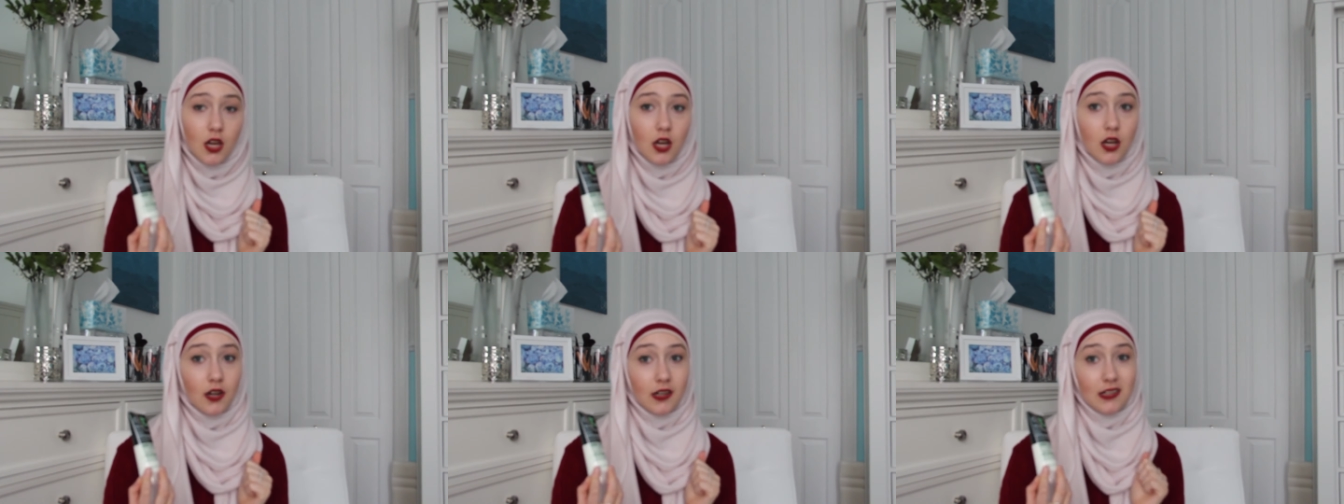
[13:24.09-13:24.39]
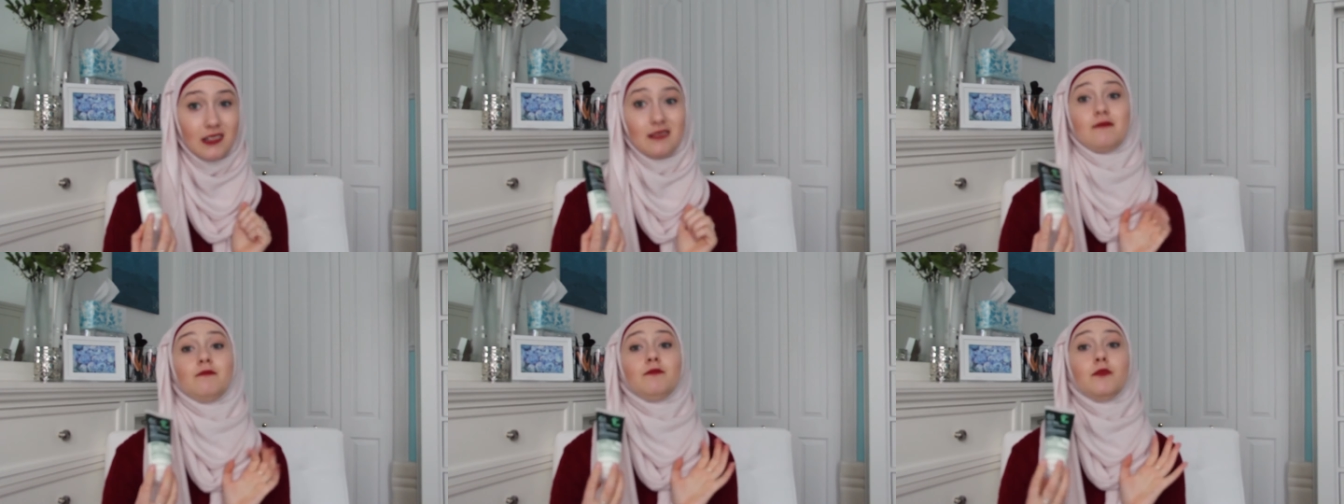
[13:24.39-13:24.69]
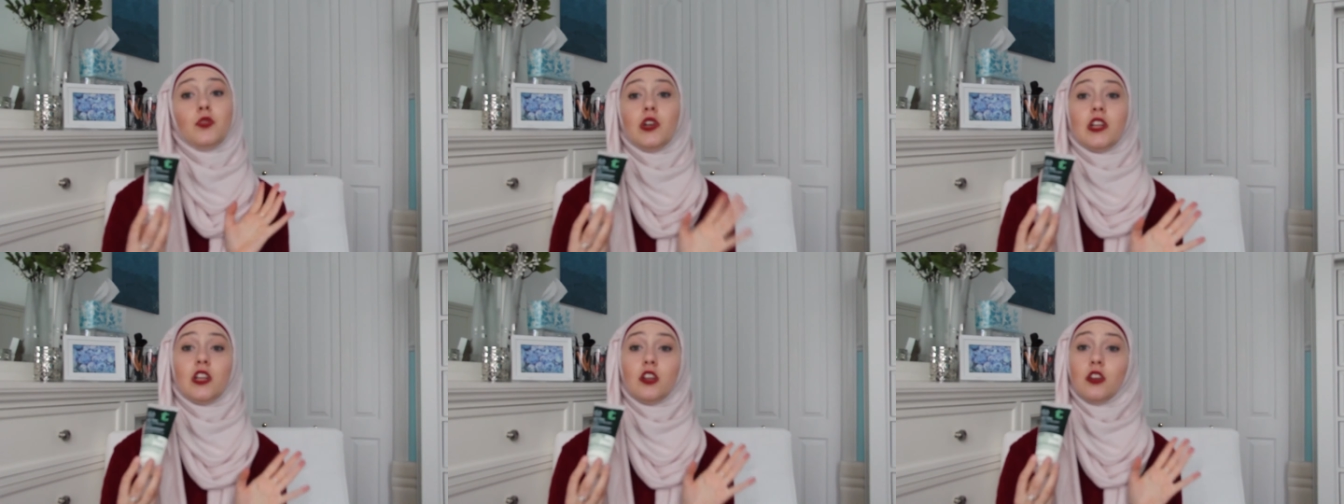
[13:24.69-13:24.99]
a
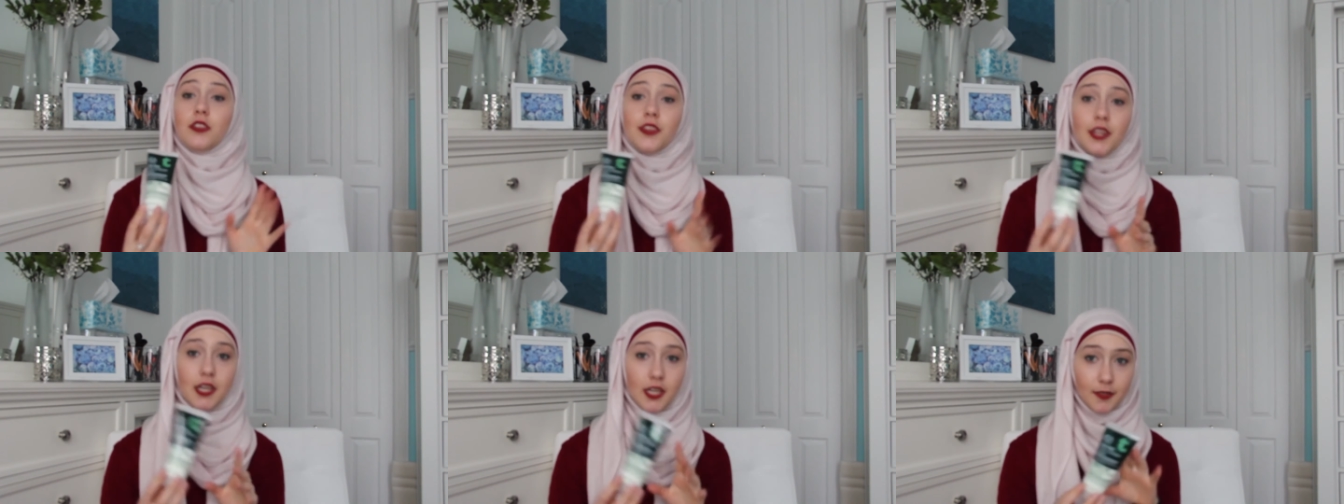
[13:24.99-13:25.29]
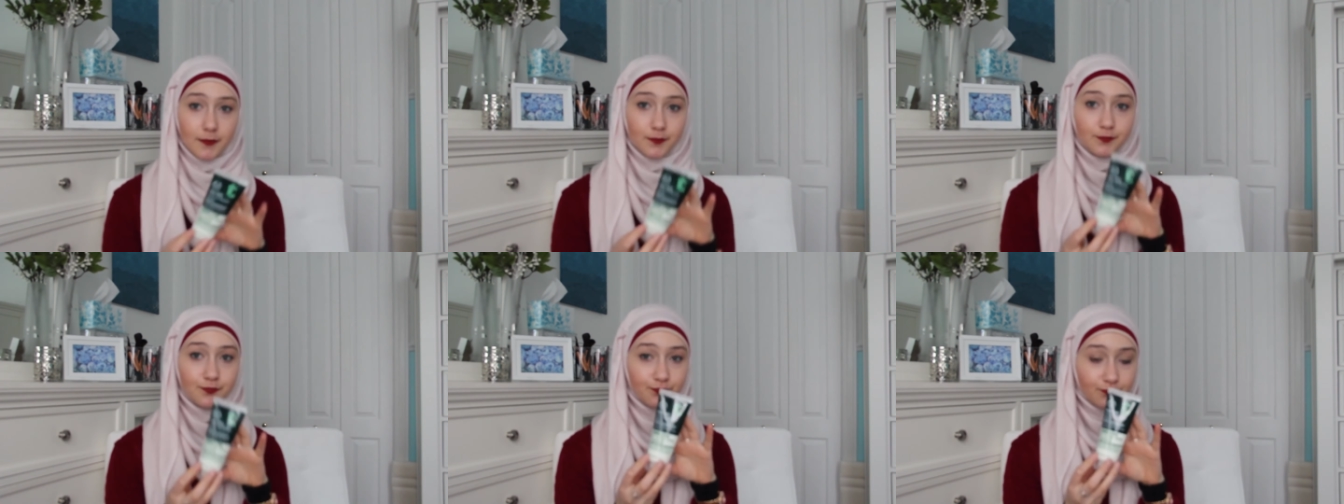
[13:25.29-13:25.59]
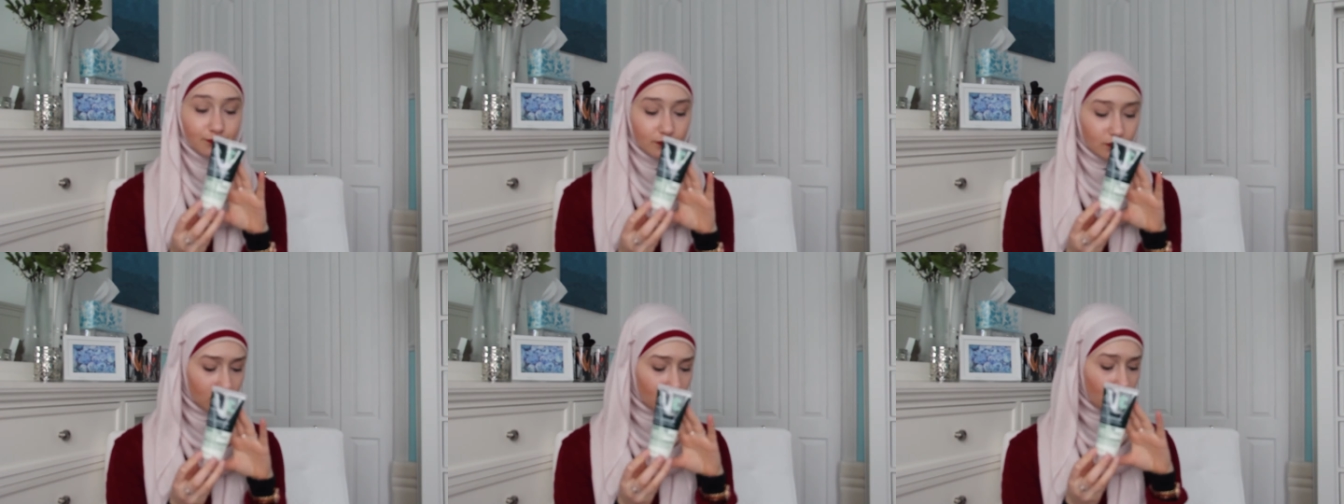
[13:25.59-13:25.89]
pretty good thing.
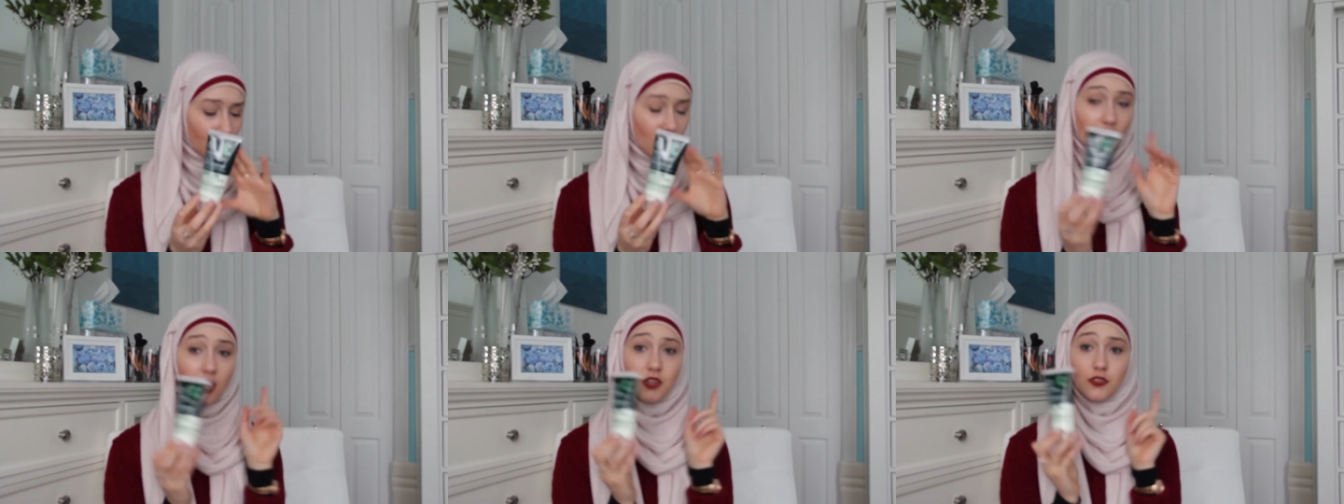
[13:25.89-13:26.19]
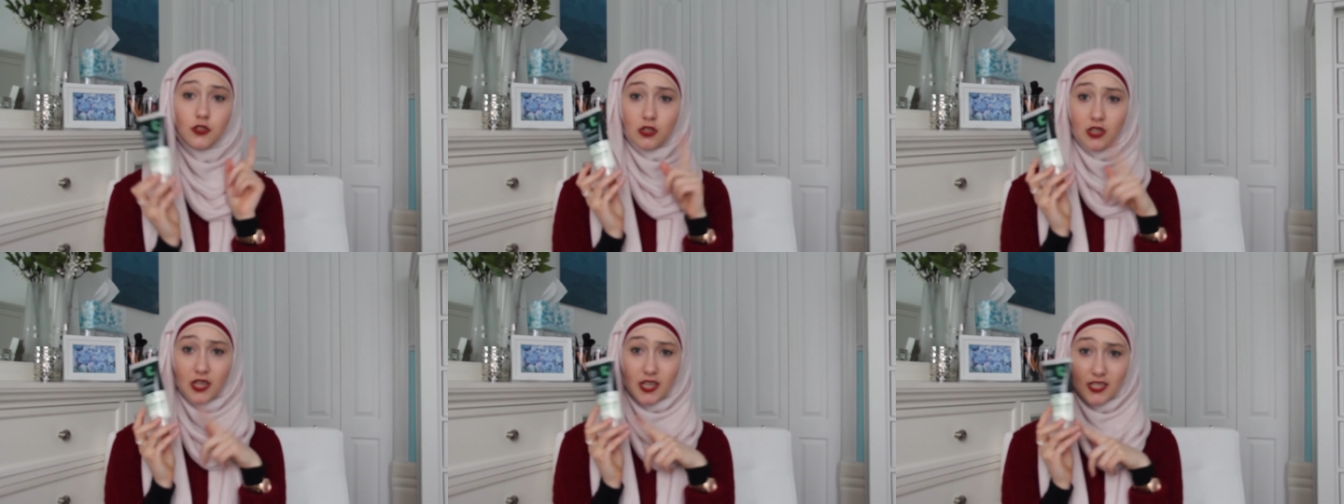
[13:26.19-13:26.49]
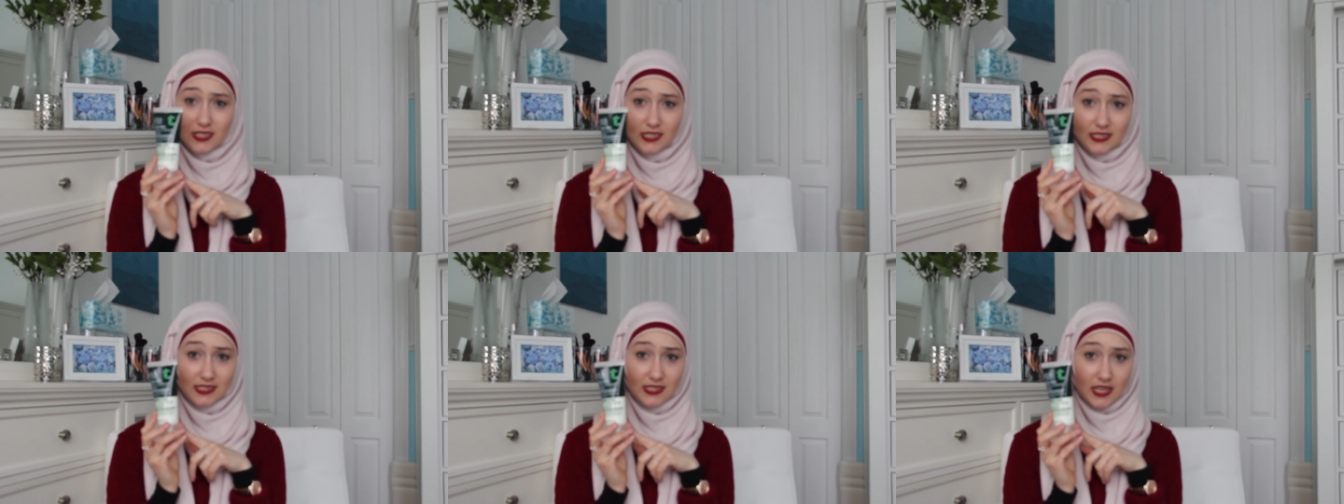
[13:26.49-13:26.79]
So
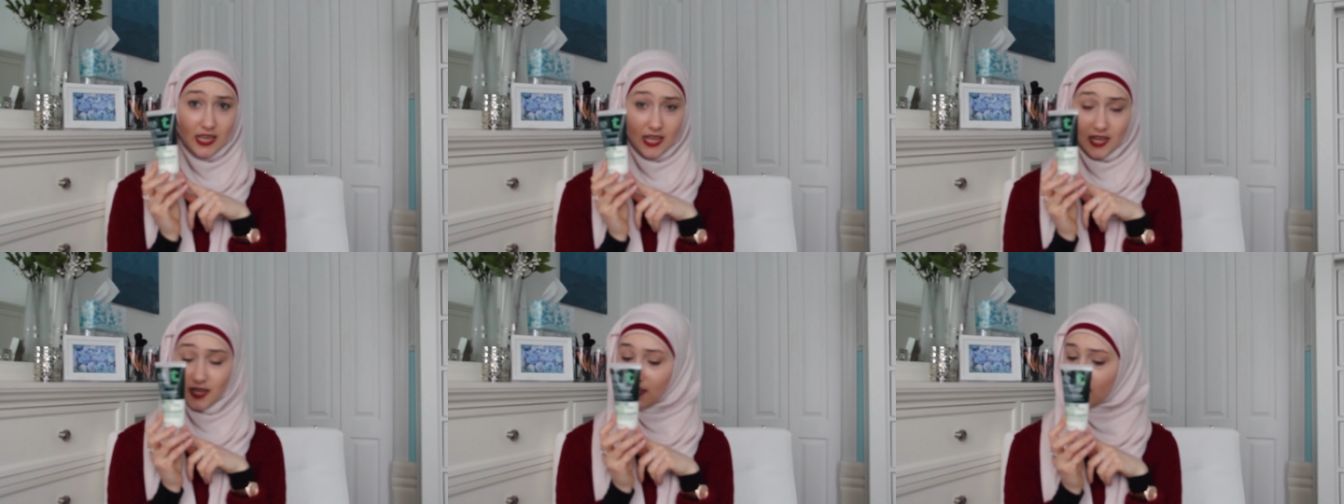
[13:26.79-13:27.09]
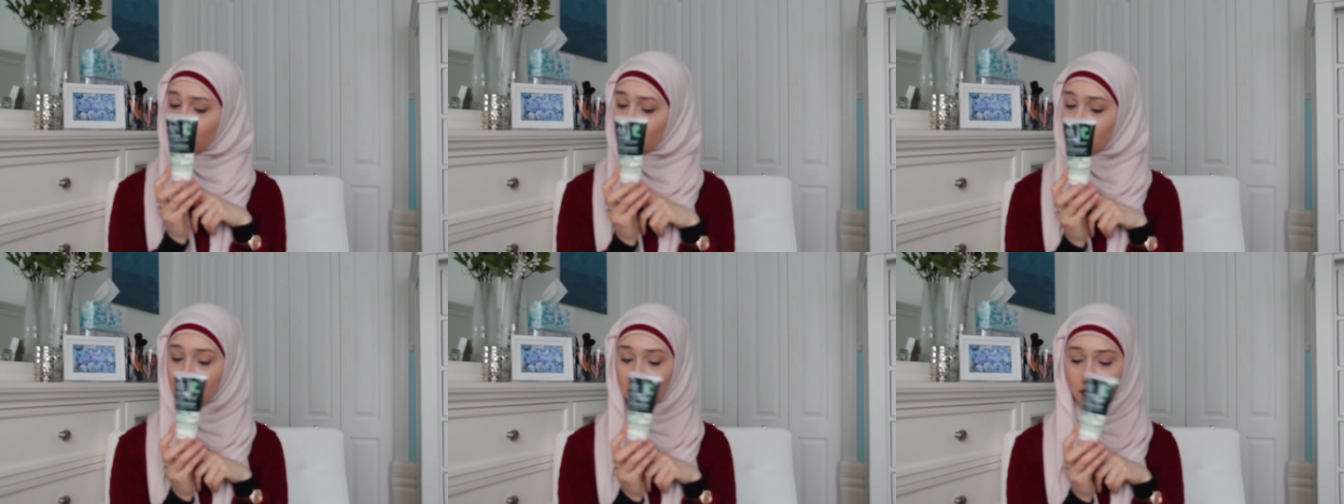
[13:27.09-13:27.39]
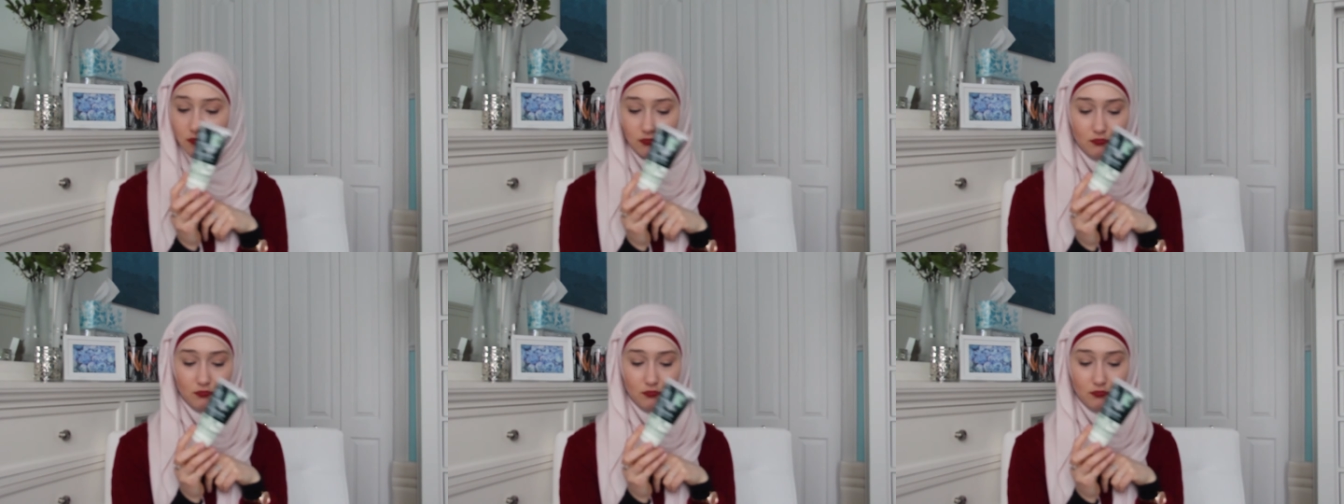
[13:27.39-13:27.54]
that is that.